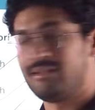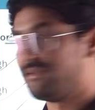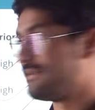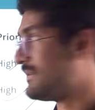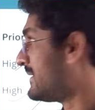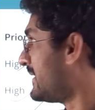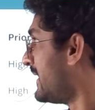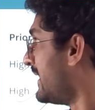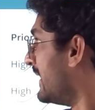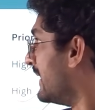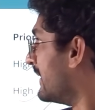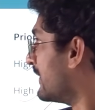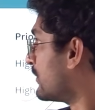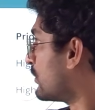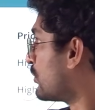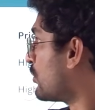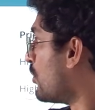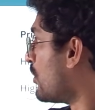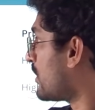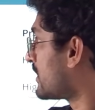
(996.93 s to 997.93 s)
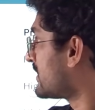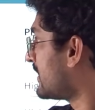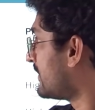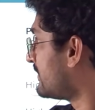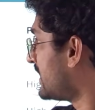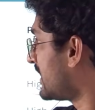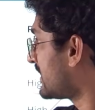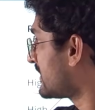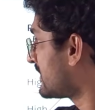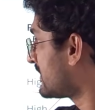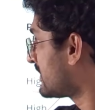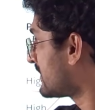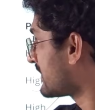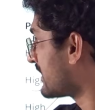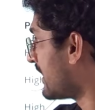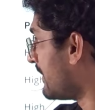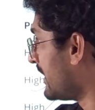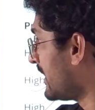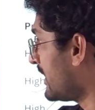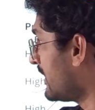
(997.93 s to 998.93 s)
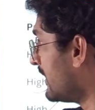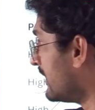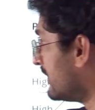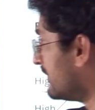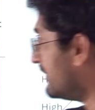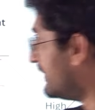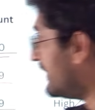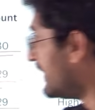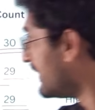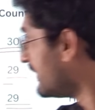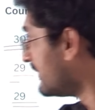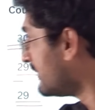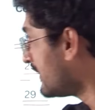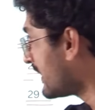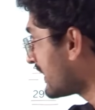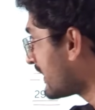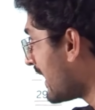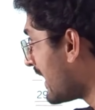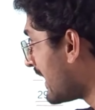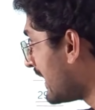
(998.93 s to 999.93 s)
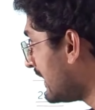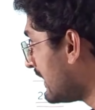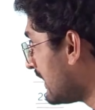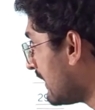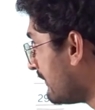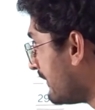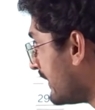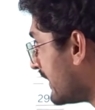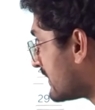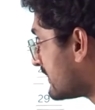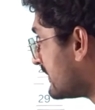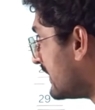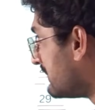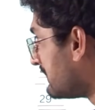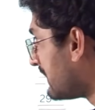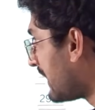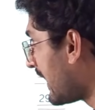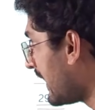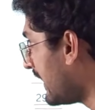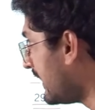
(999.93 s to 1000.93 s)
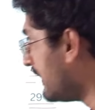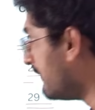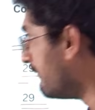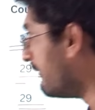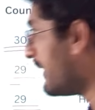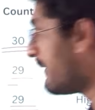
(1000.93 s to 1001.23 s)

See, core subjects coming, then the current affairs, the trend